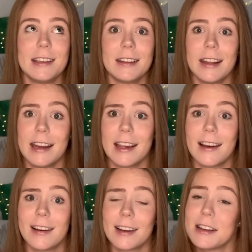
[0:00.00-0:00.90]
Lady
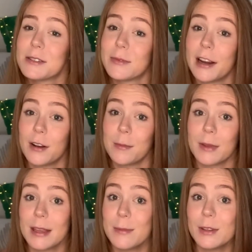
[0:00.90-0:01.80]
Gaga's Rain on
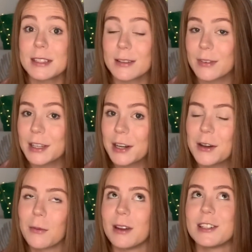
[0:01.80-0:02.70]
Me music video,
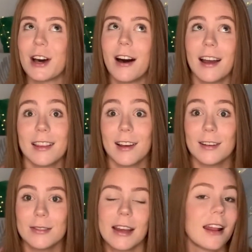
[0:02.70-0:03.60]
which I love,
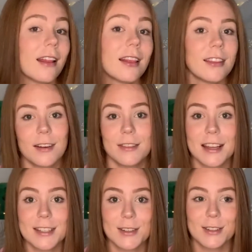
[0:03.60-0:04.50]
and I love that
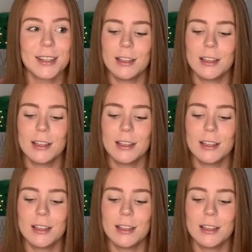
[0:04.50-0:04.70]
song.